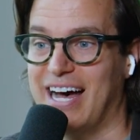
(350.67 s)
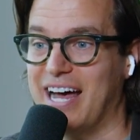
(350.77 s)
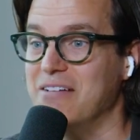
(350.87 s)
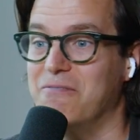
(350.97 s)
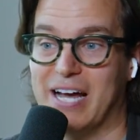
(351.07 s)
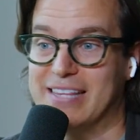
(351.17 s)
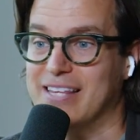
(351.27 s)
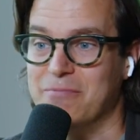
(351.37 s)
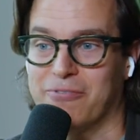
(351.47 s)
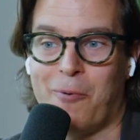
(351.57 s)
I invite
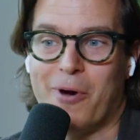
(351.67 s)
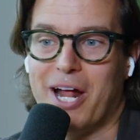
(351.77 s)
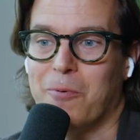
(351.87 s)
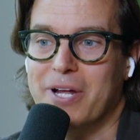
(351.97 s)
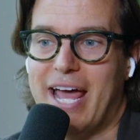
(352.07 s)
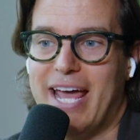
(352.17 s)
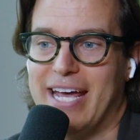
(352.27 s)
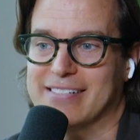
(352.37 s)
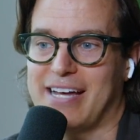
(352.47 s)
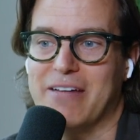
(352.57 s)
them for one on one
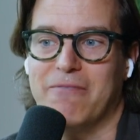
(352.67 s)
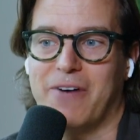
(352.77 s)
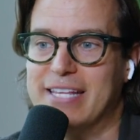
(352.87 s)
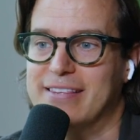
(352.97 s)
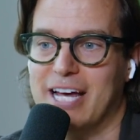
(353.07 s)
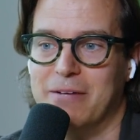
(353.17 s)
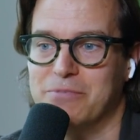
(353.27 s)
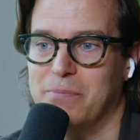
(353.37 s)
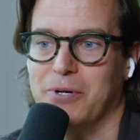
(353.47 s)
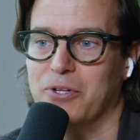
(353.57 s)
hangs. I invite them
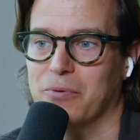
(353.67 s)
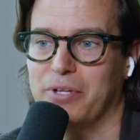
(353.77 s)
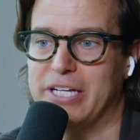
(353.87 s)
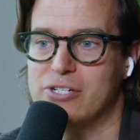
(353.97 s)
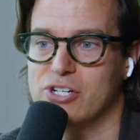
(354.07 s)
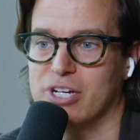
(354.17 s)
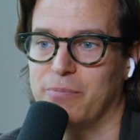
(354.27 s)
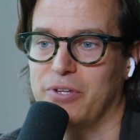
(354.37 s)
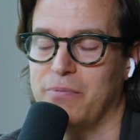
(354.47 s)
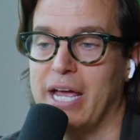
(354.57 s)
to build a relationship
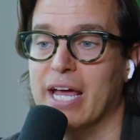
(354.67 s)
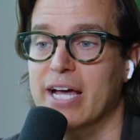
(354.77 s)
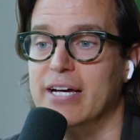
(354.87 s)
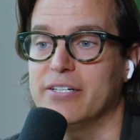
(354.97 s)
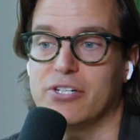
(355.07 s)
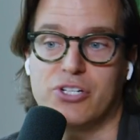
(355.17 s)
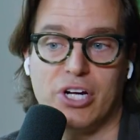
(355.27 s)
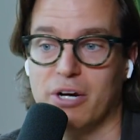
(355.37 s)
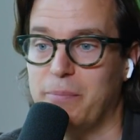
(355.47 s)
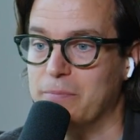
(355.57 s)
with me, to
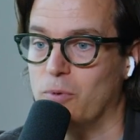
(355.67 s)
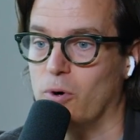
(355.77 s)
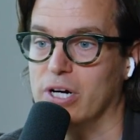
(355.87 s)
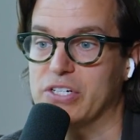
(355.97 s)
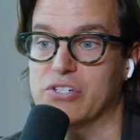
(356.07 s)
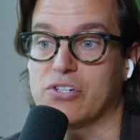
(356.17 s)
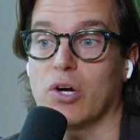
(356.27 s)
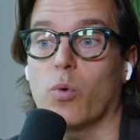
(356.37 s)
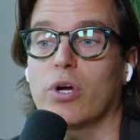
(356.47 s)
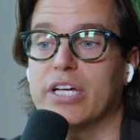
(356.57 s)
share a bit more, to
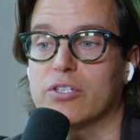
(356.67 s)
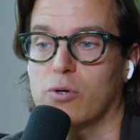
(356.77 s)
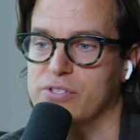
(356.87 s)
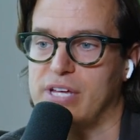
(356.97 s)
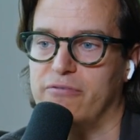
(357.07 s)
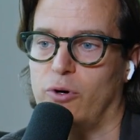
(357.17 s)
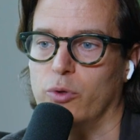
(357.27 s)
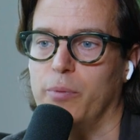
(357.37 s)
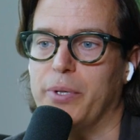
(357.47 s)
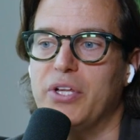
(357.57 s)
start working towards that
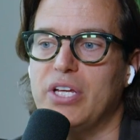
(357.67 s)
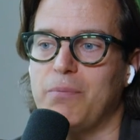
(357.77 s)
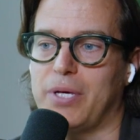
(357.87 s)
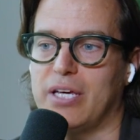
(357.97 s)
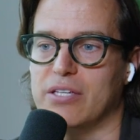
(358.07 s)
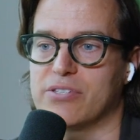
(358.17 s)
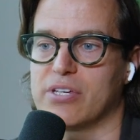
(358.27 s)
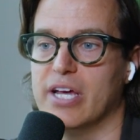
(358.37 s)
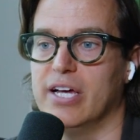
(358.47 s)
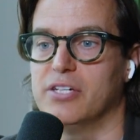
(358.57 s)
vulnerability piece.
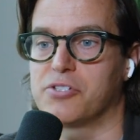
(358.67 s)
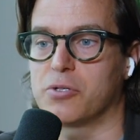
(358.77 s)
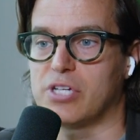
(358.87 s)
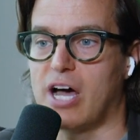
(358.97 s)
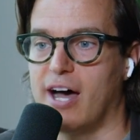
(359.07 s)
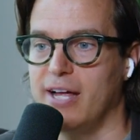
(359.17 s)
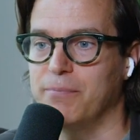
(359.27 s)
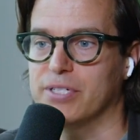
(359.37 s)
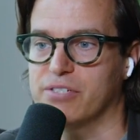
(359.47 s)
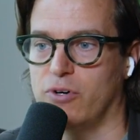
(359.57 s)
So, time
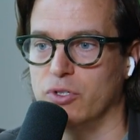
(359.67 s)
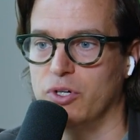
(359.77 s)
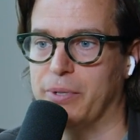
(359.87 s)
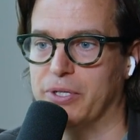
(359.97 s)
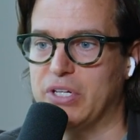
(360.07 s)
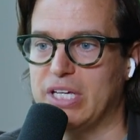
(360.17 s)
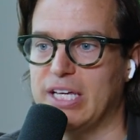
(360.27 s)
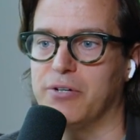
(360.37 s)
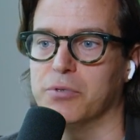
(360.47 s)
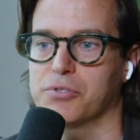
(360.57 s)
plus vulnerability
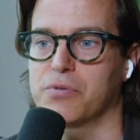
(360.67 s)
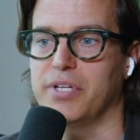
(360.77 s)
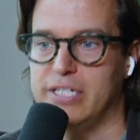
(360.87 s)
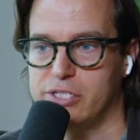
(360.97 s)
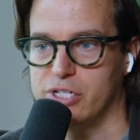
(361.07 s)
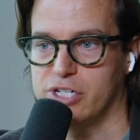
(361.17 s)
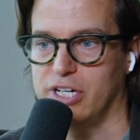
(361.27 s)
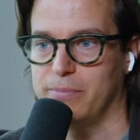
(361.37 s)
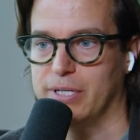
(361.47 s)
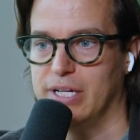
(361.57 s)
equals
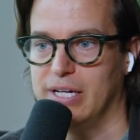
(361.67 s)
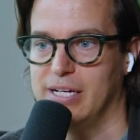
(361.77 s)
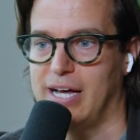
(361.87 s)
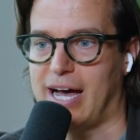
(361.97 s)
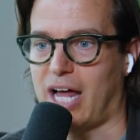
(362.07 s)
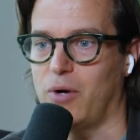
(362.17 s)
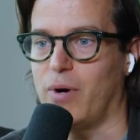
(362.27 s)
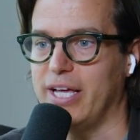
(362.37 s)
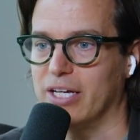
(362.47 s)
relationship. How do I